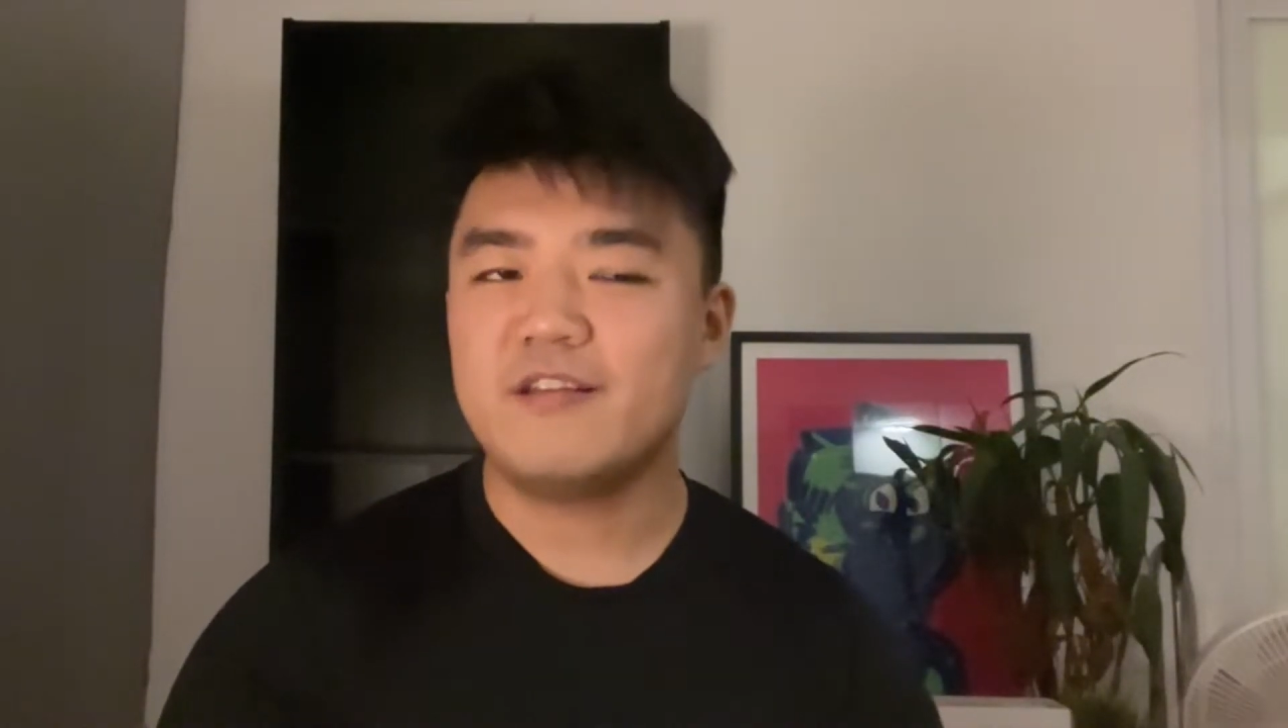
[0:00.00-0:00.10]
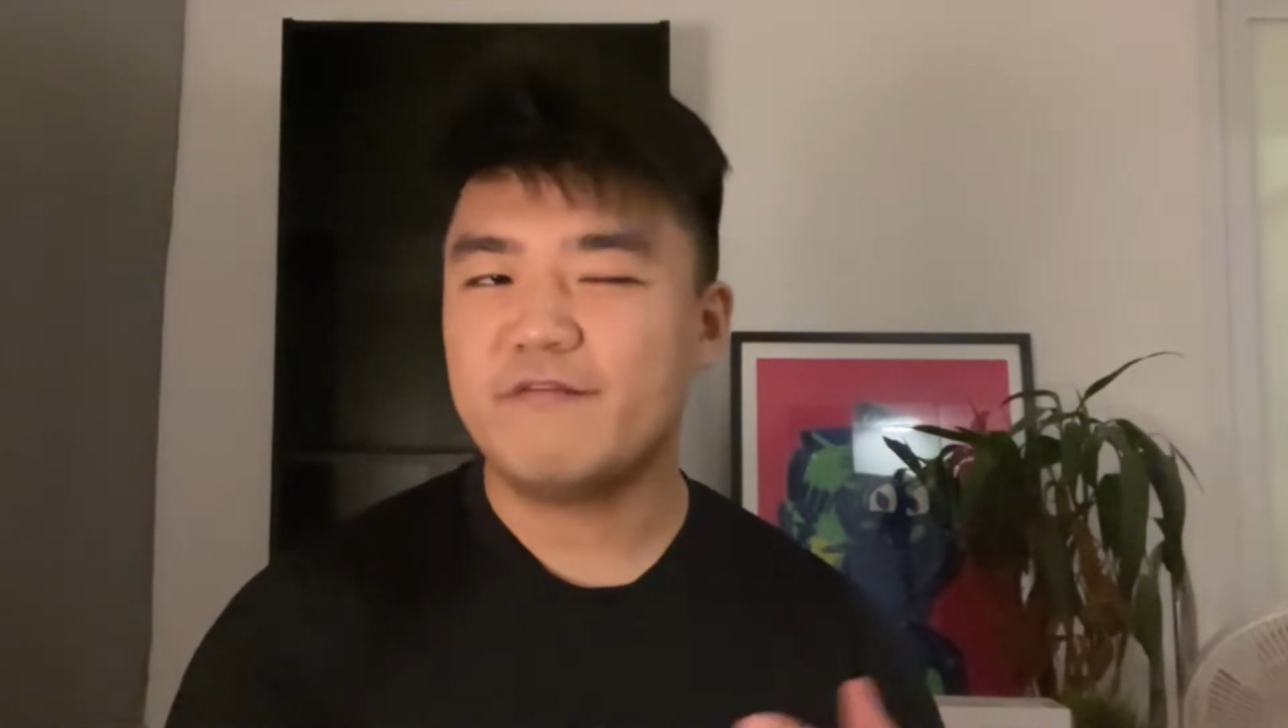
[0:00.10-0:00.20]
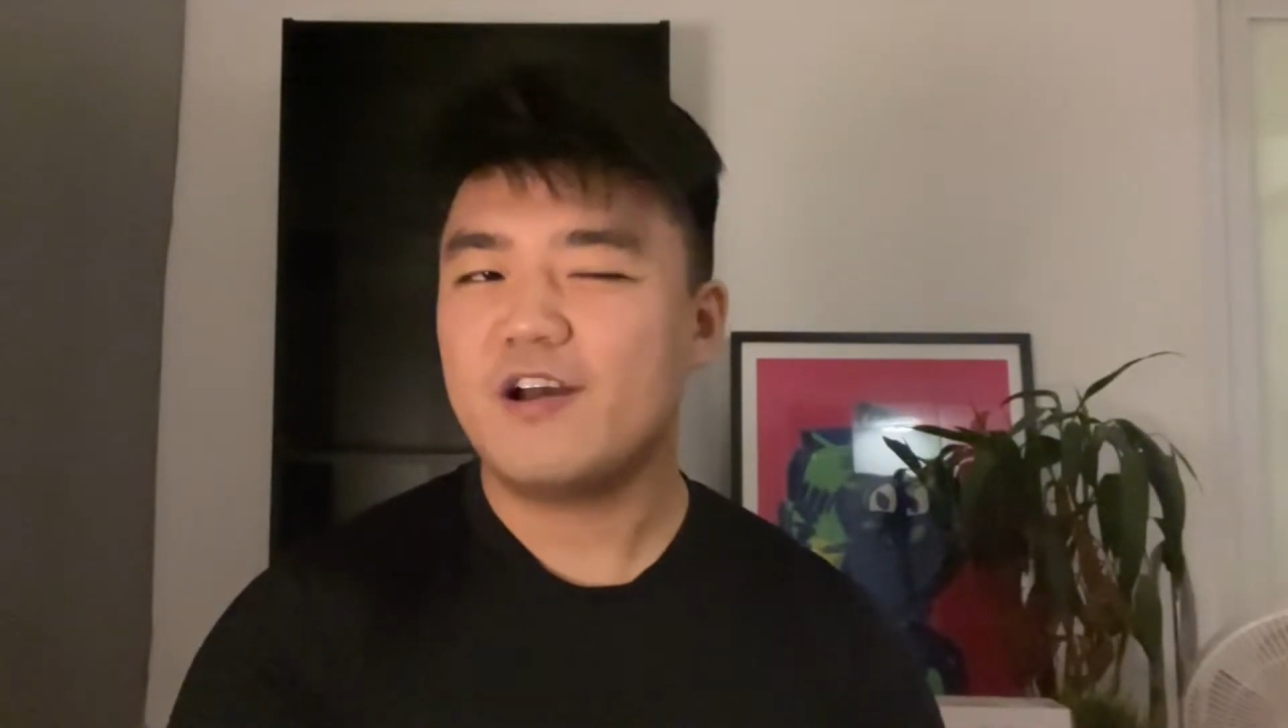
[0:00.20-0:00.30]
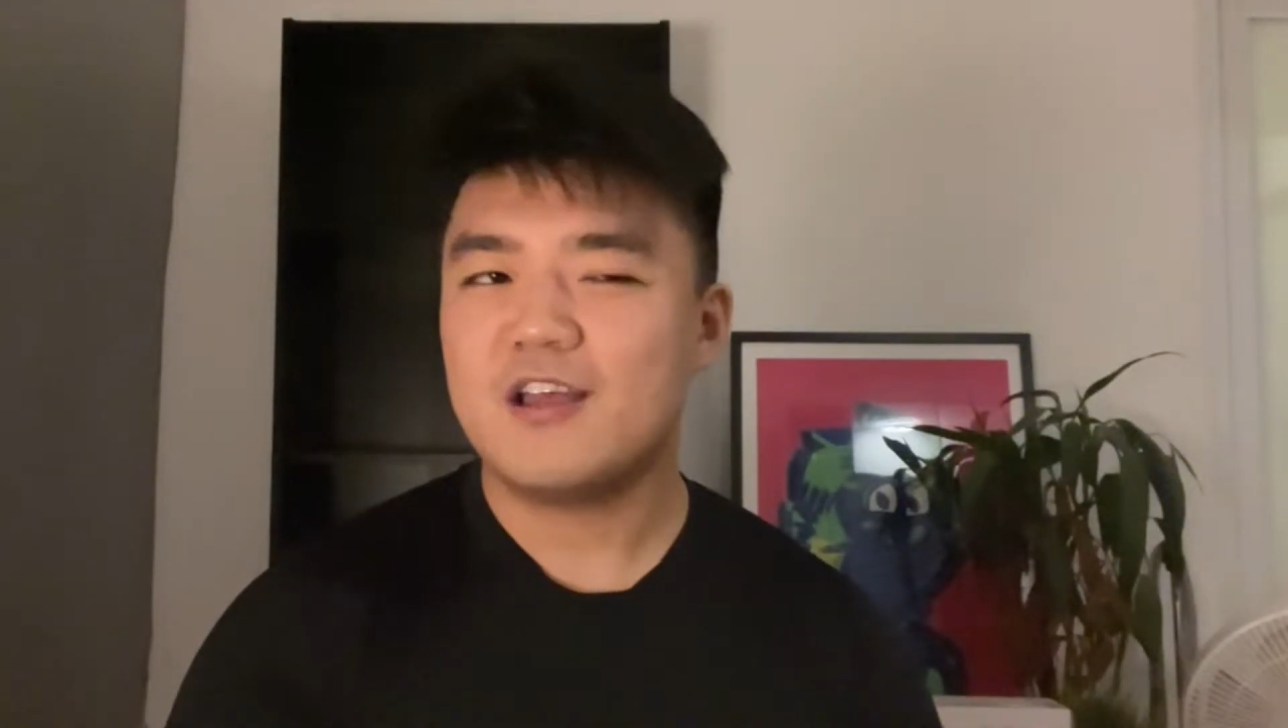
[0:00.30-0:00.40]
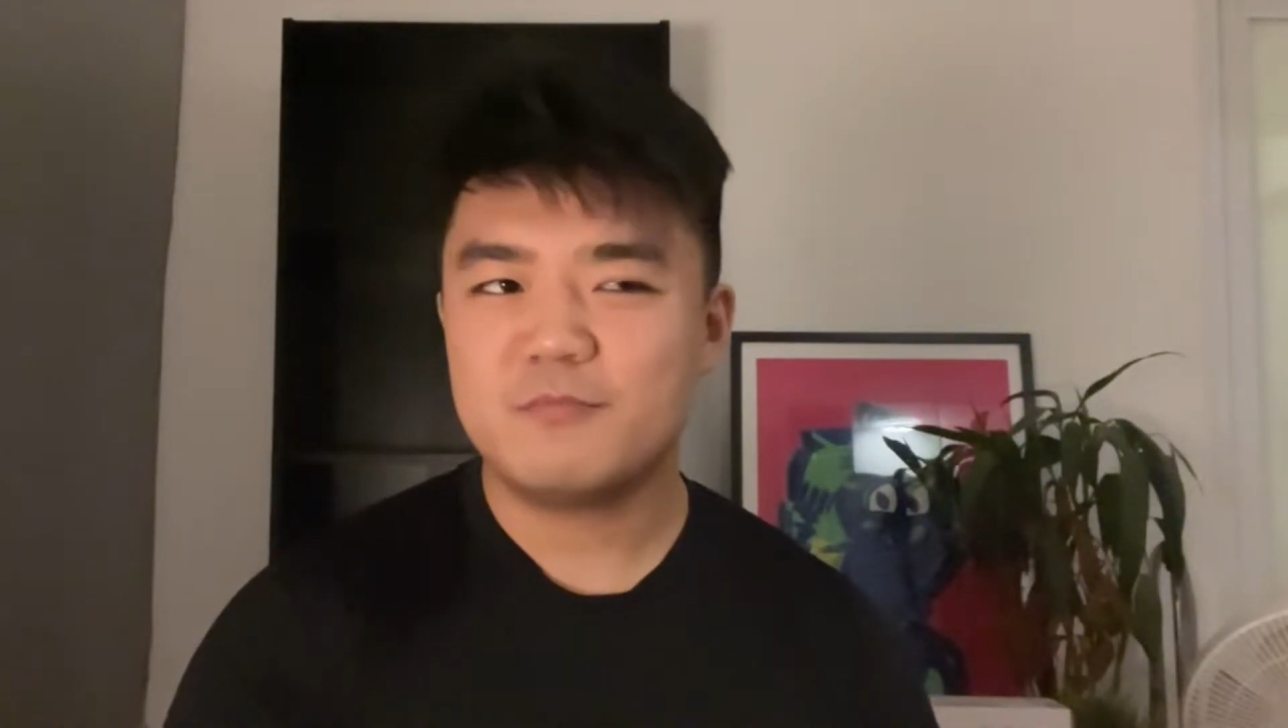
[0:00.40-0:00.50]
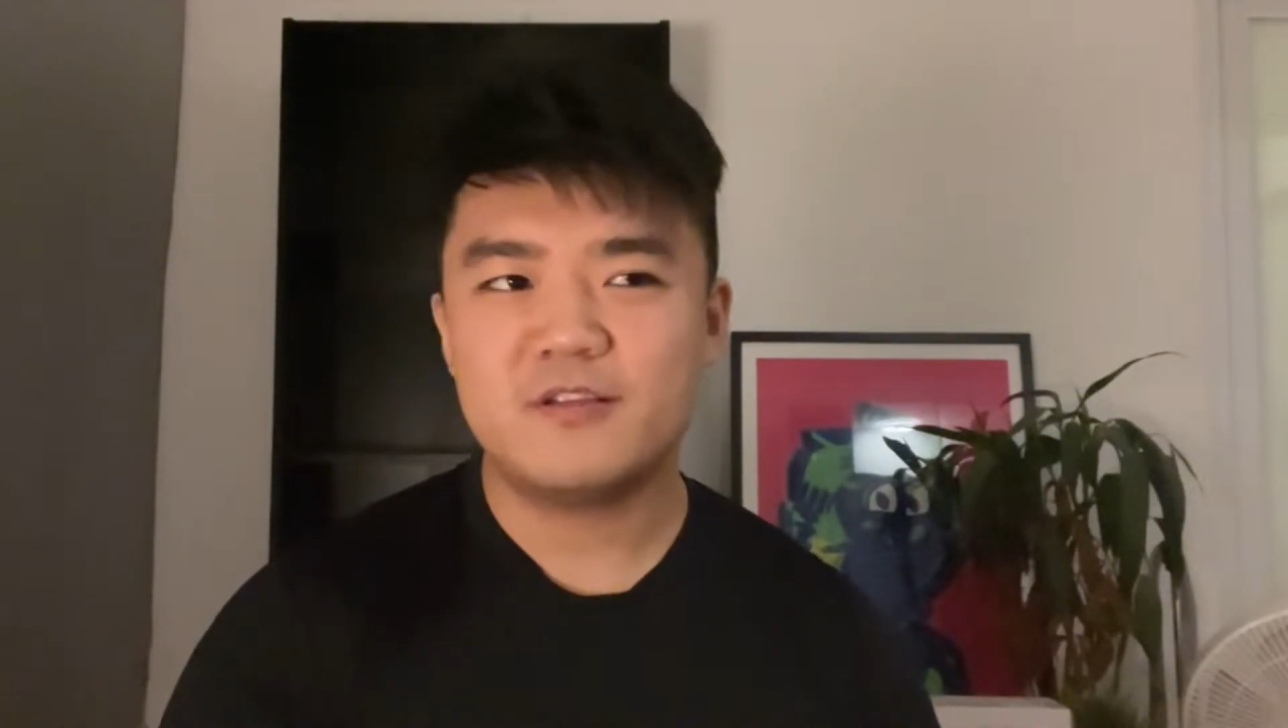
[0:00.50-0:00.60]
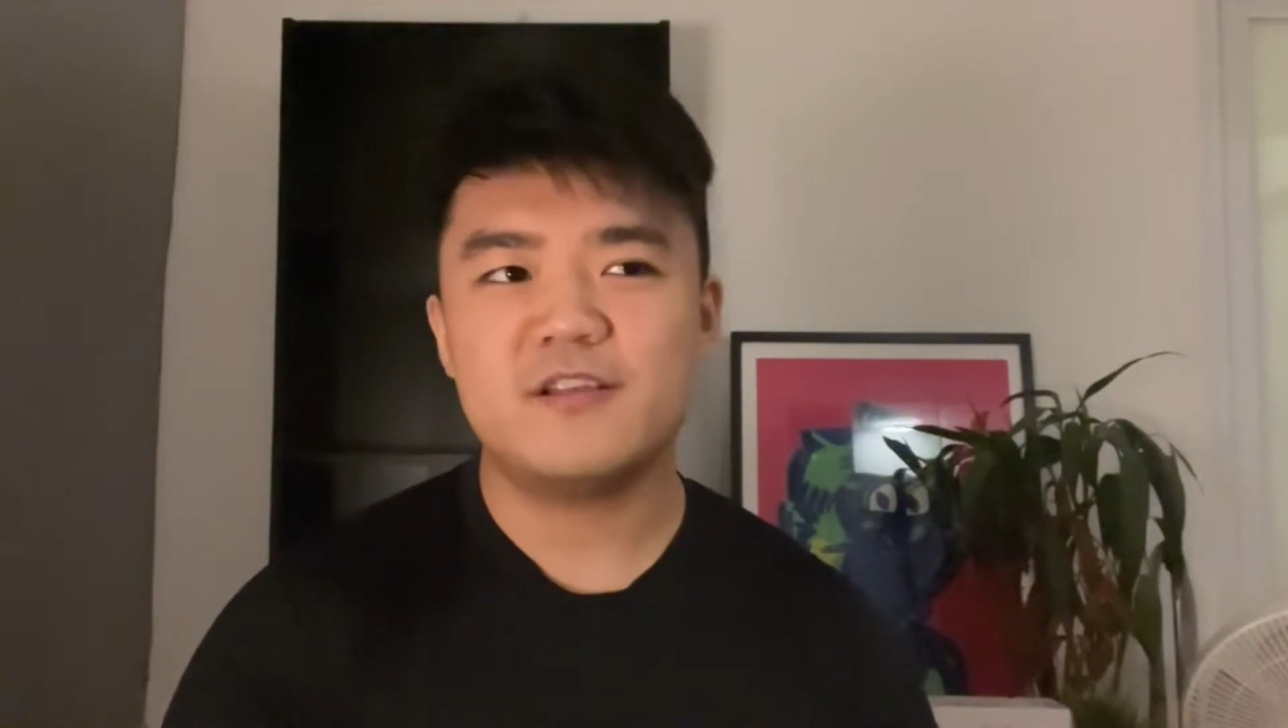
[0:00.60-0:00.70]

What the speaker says: environment